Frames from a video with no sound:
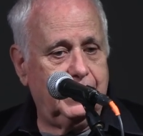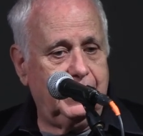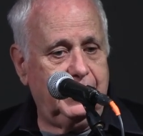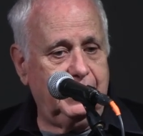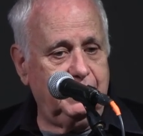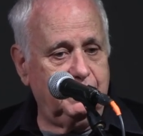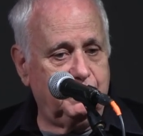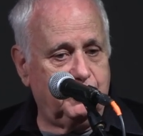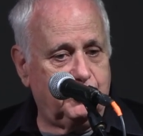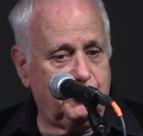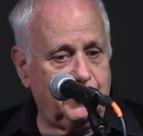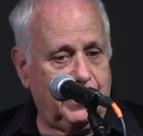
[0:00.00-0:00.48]

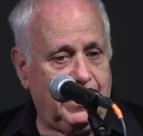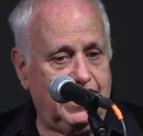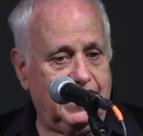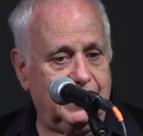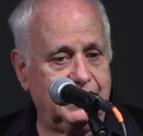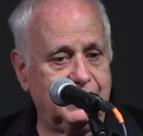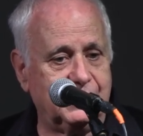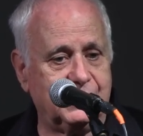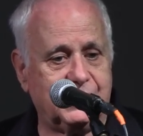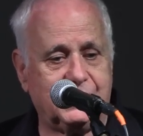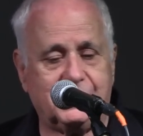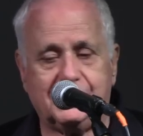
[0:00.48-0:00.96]
in
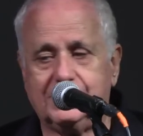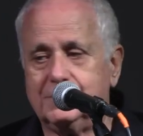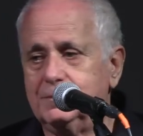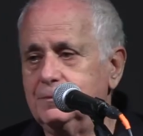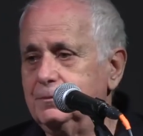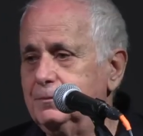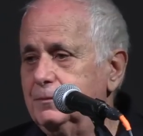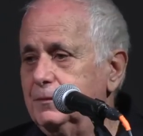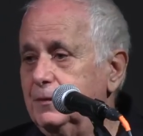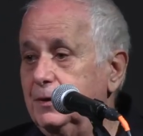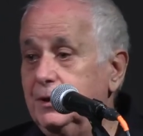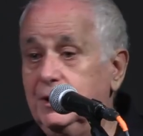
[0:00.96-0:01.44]

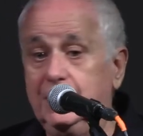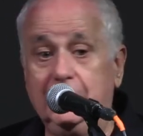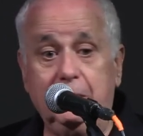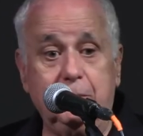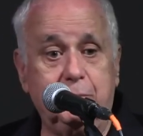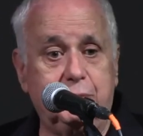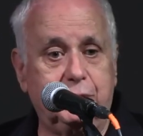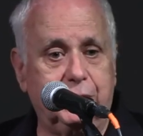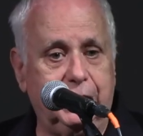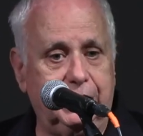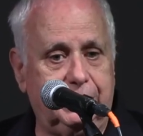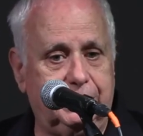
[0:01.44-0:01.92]
France,
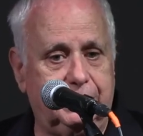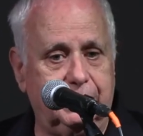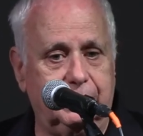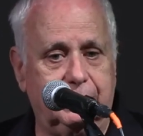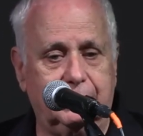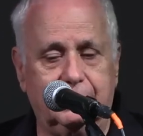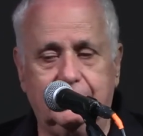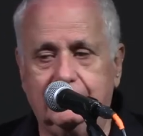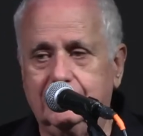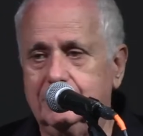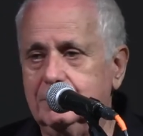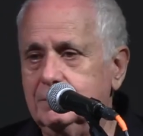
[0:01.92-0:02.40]
in
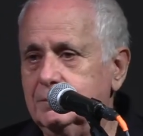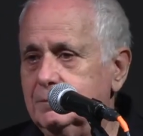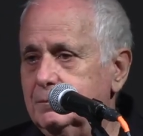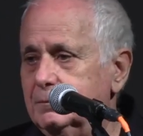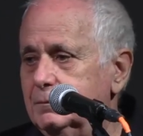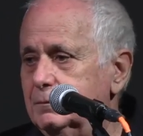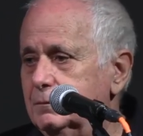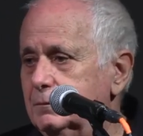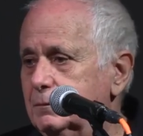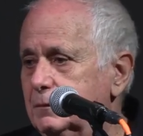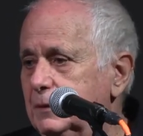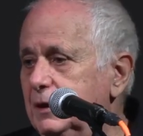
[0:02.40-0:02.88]
Britain,
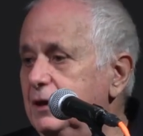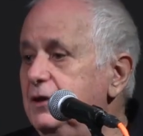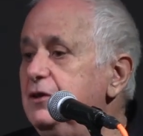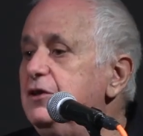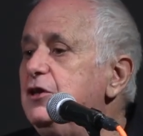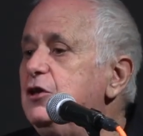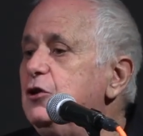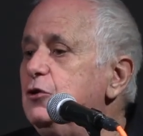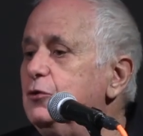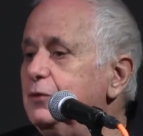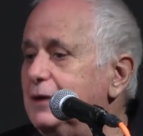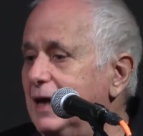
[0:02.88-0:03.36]
in
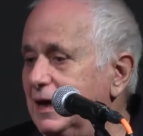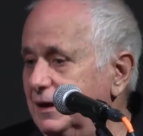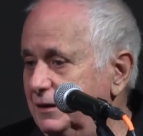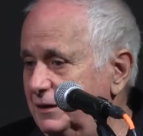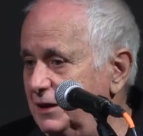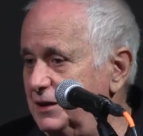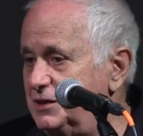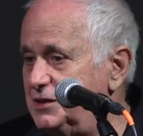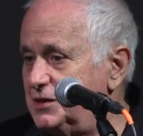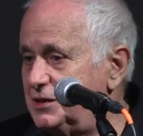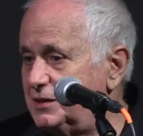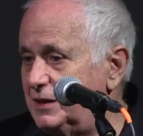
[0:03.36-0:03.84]
the
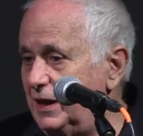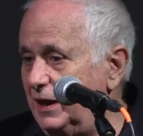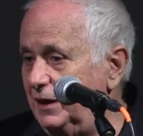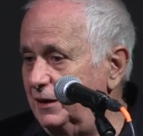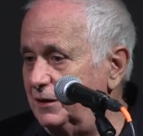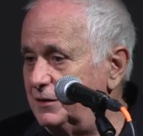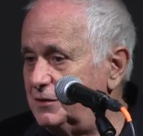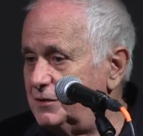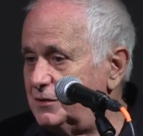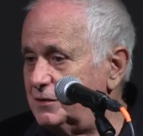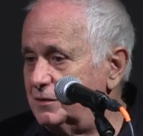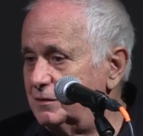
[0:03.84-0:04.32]
United
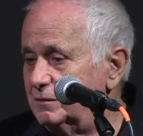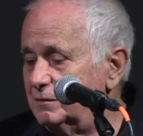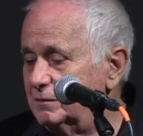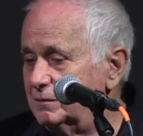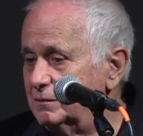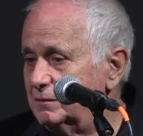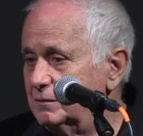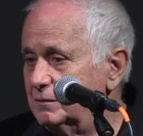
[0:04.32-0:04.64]
States,